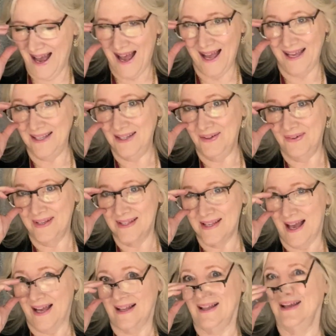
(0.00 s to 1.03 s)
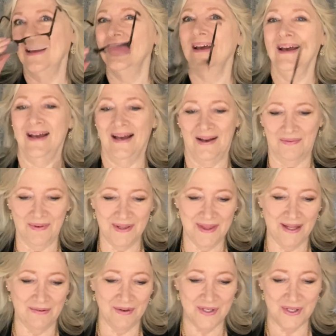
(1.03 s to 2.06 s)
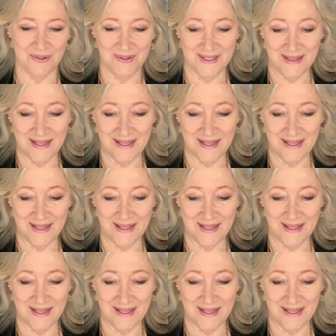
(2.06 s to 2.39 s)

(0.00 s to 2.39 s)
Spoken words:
I knew exactly what they were doing.